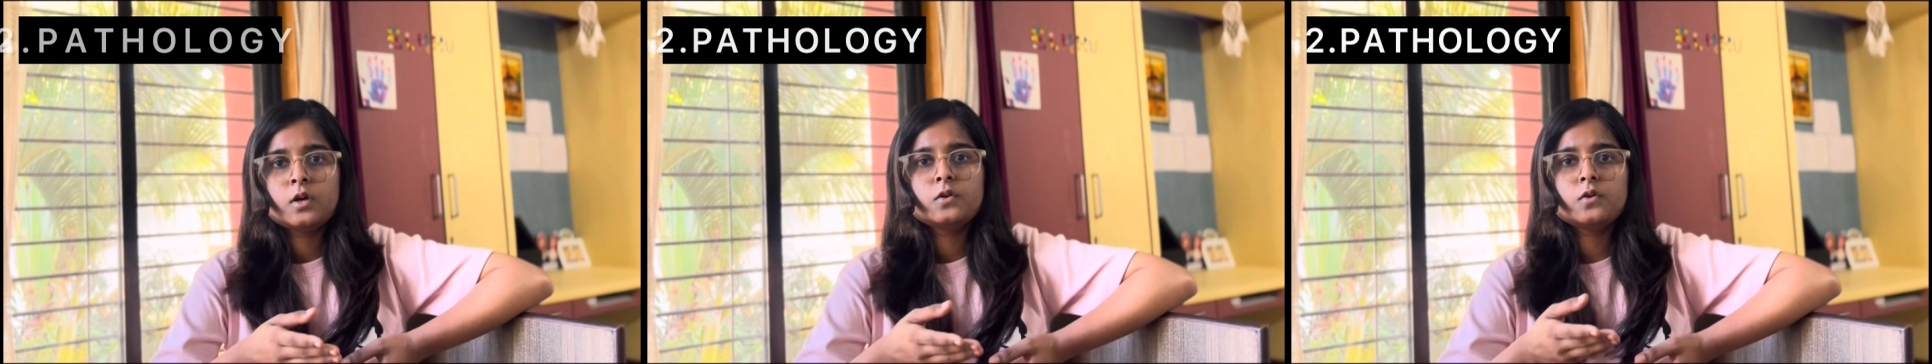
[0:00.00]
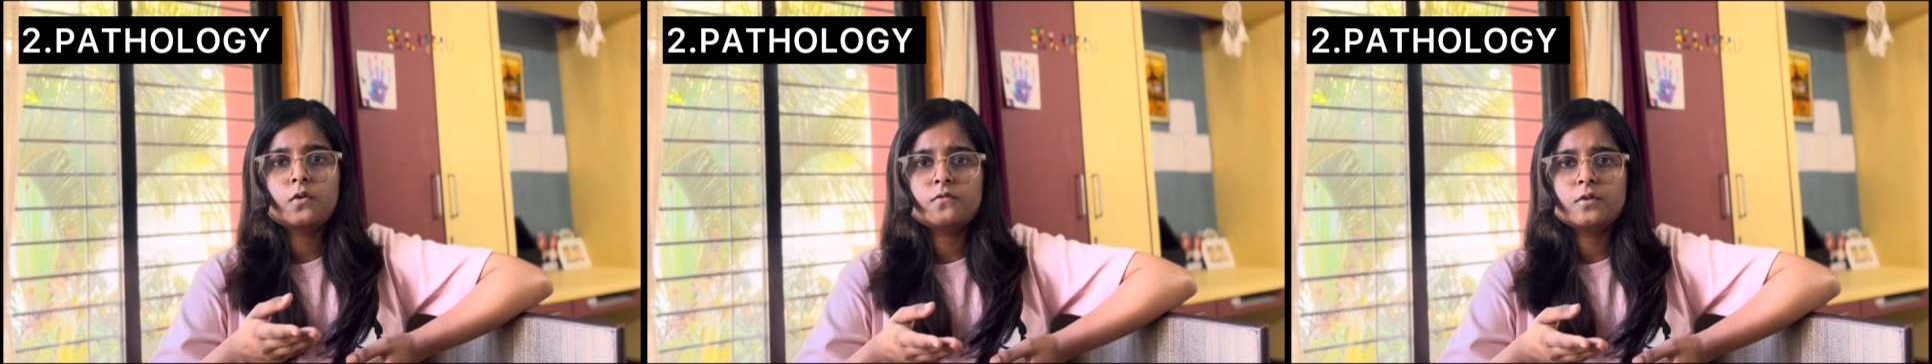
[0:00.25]

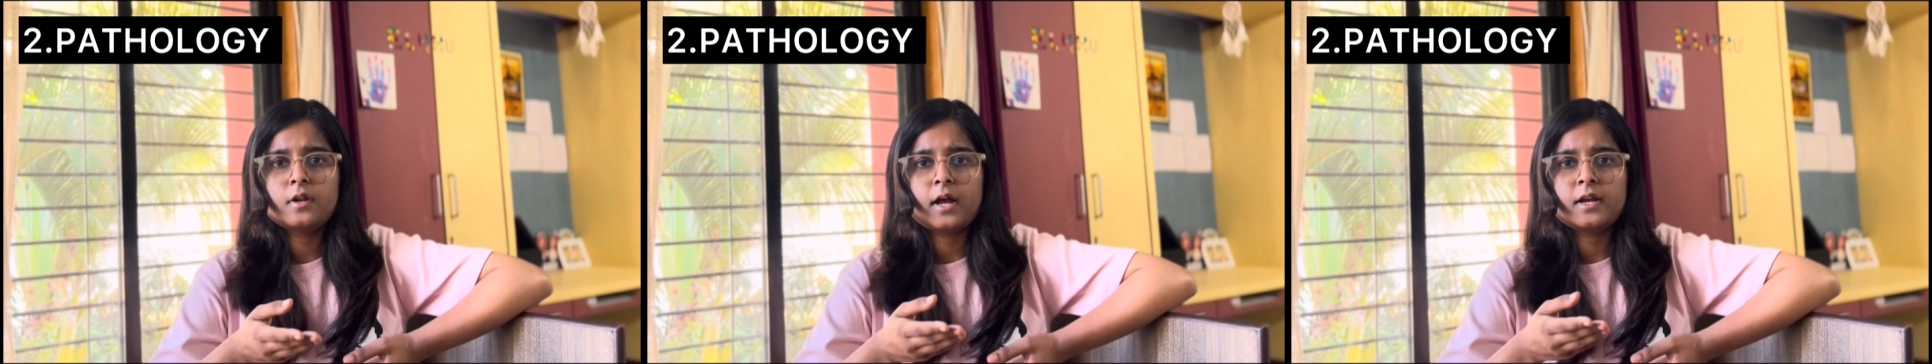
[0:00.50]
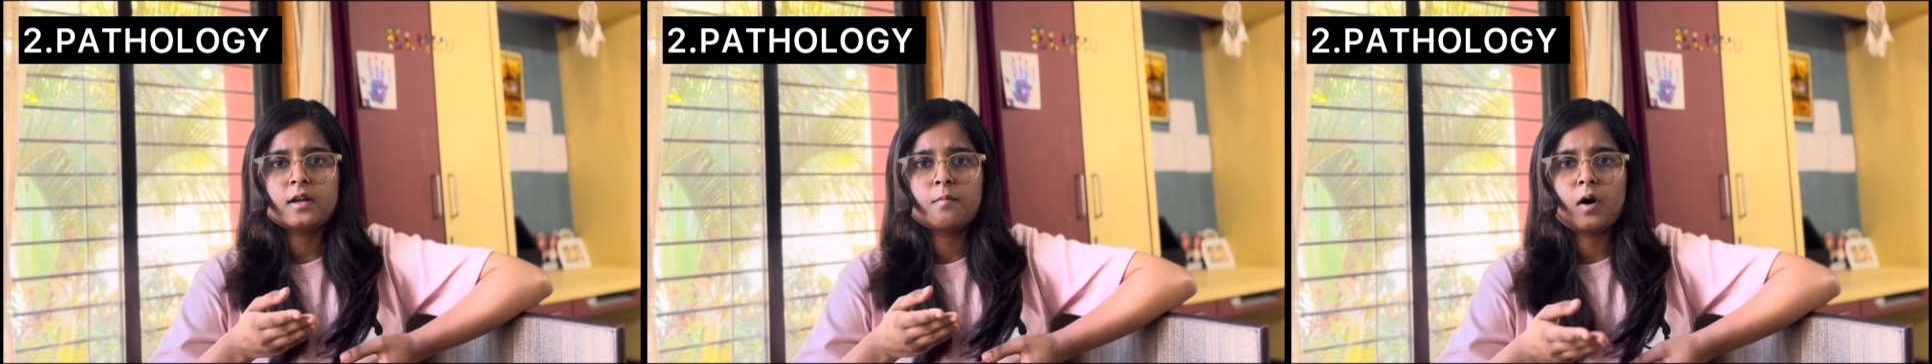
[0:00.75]
You have to
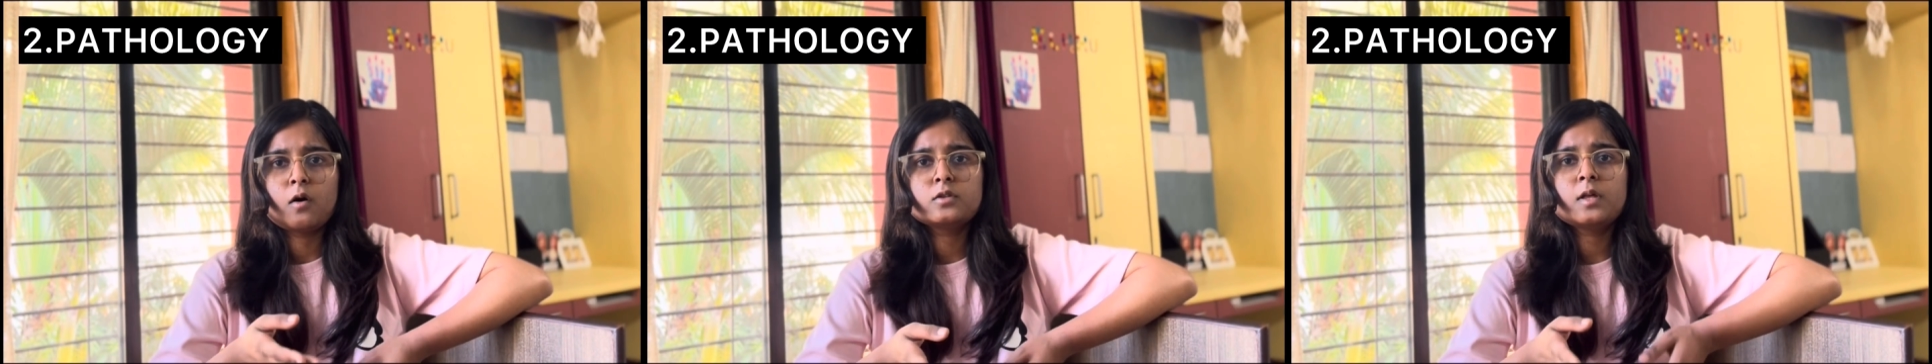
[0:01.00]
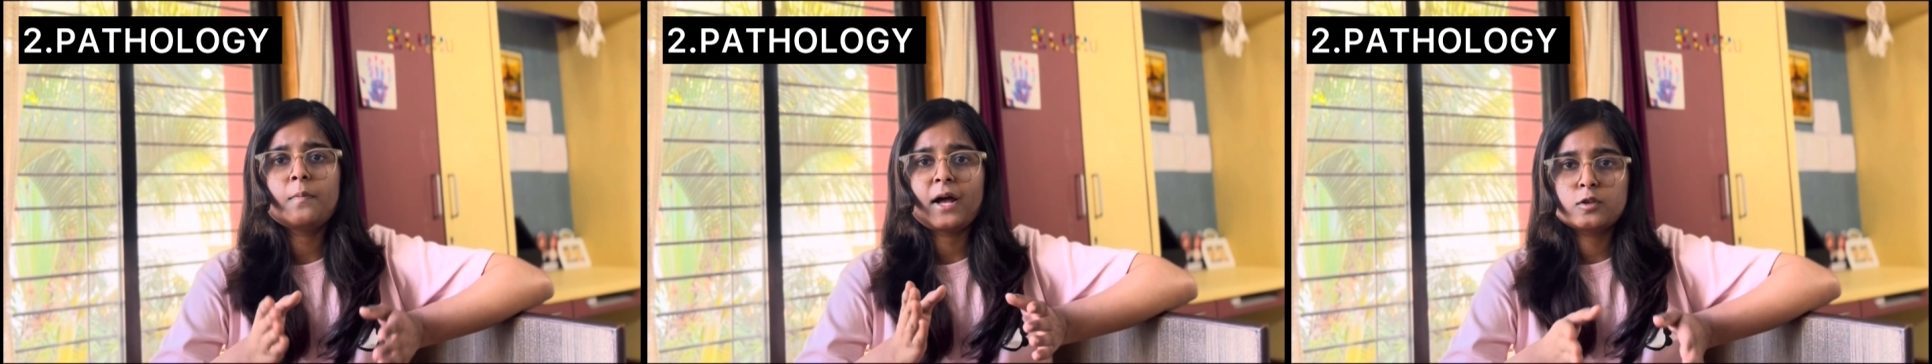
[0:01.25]
write about the
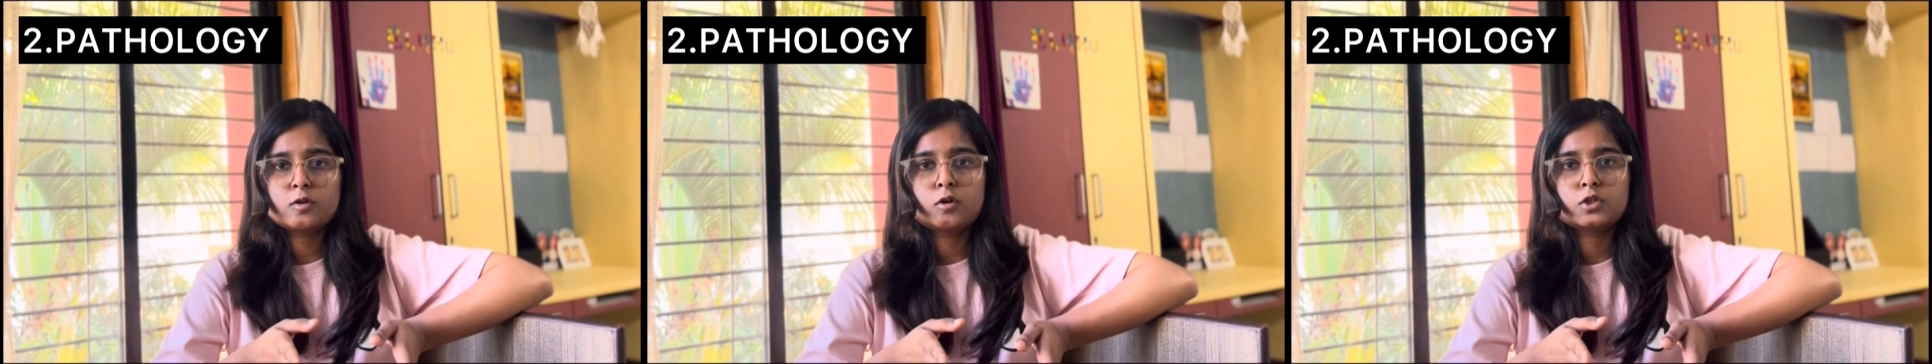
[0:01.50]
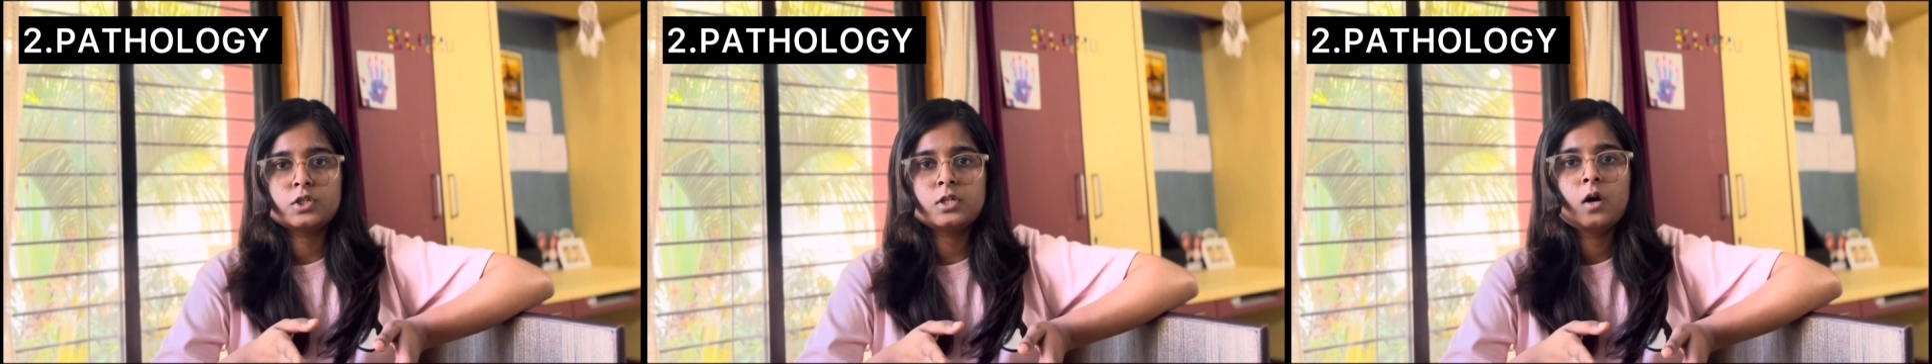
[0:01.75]

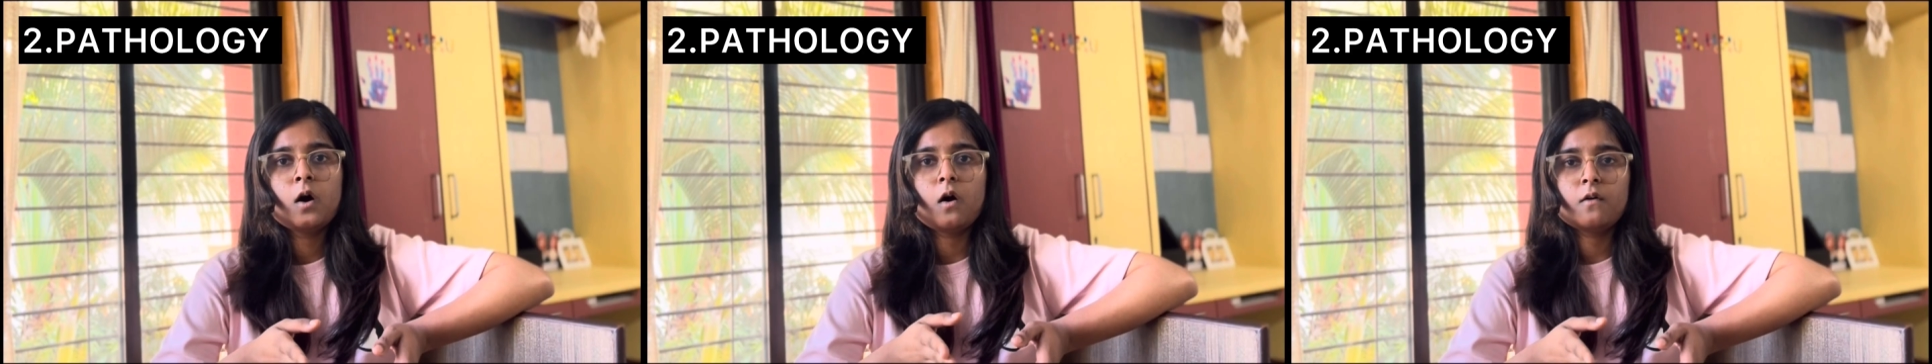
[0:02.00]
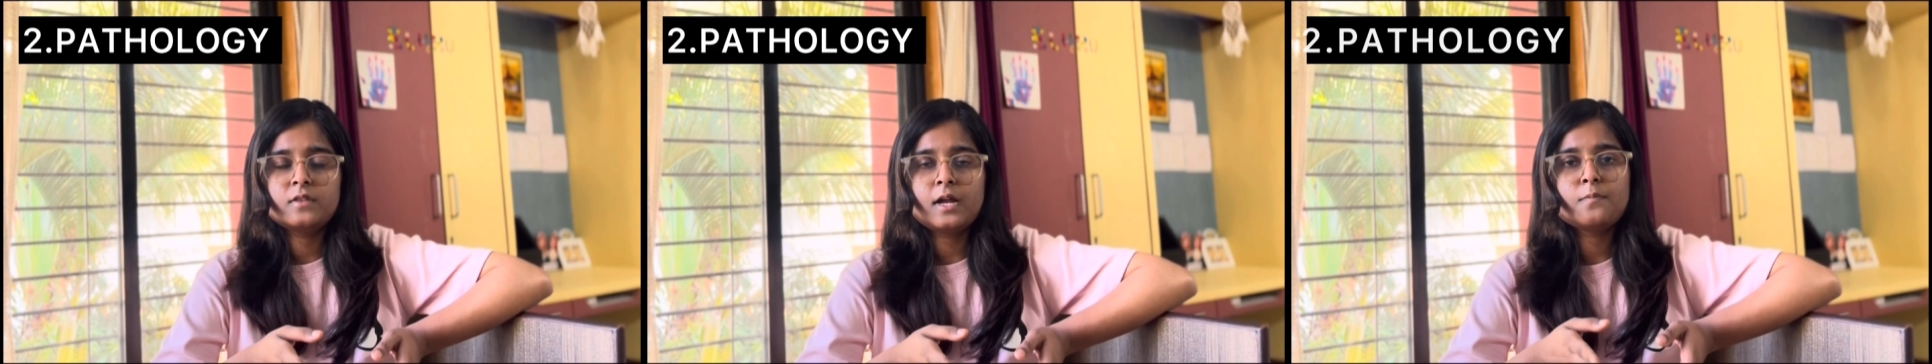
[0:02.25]
pathology
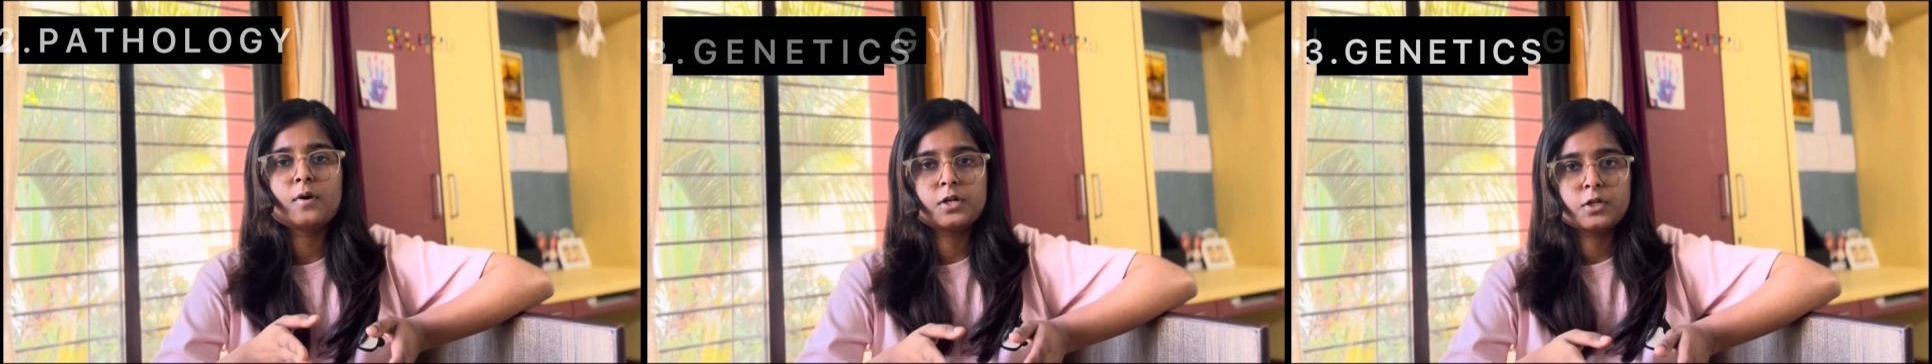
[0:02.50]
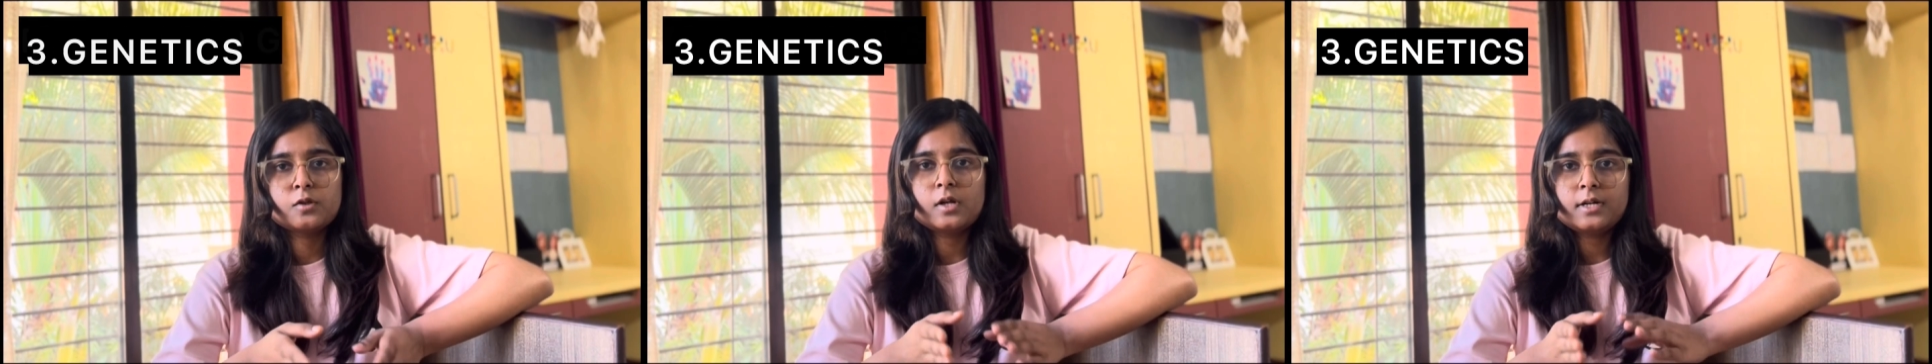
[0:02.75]
of that
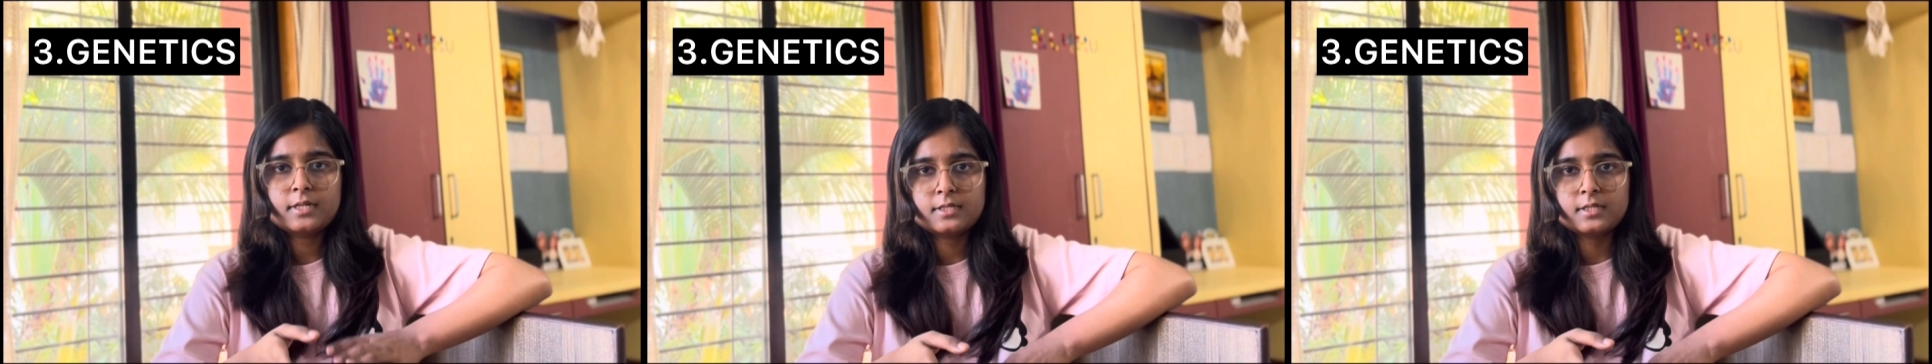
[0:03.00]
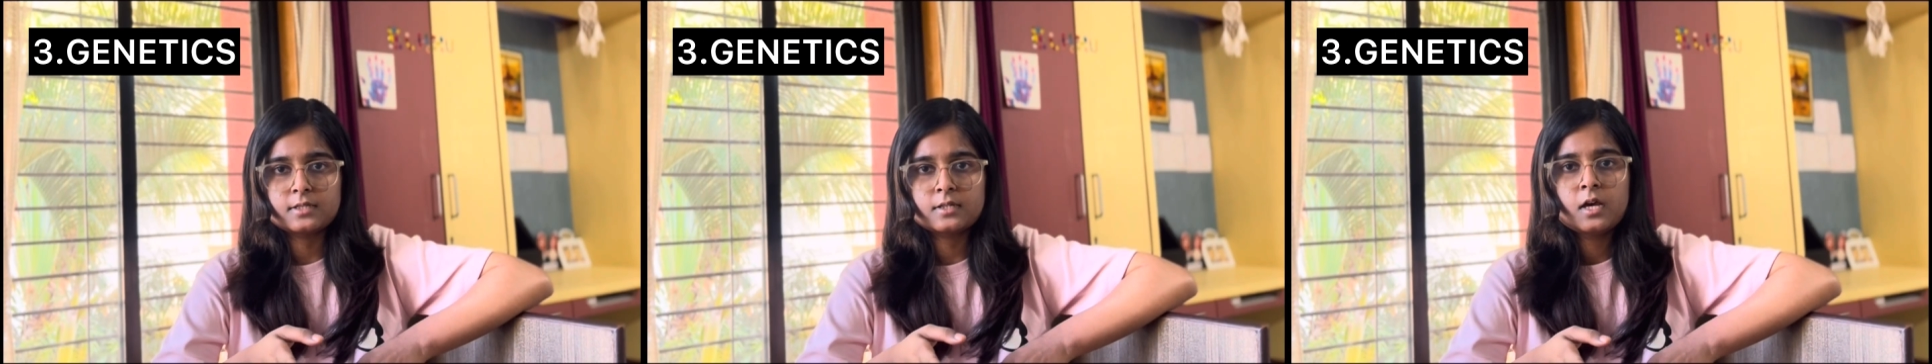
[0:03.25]
particular
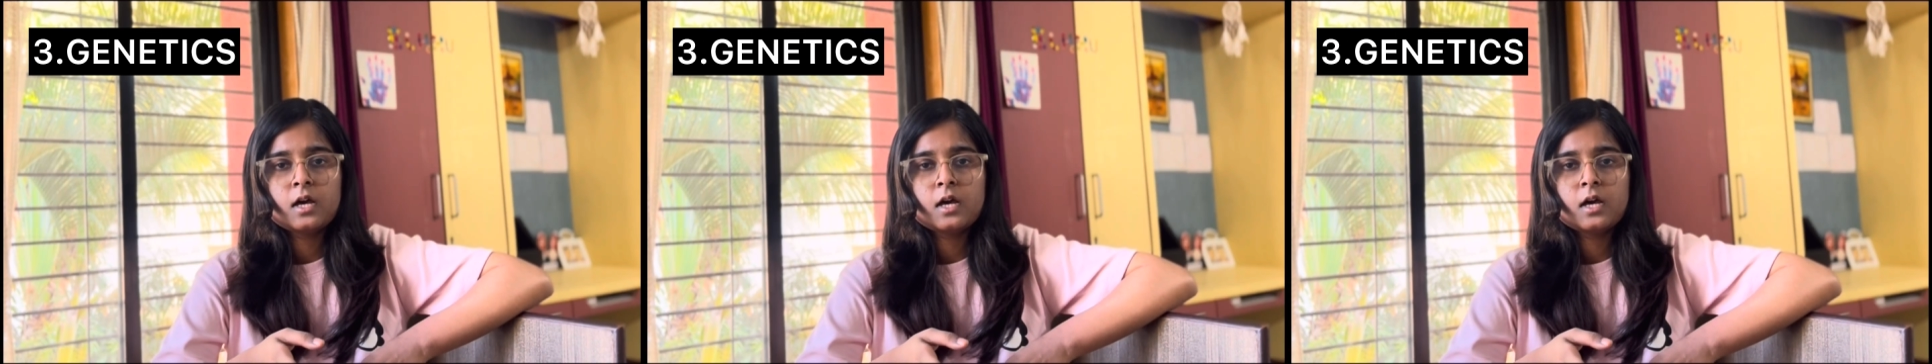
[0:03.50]
disease.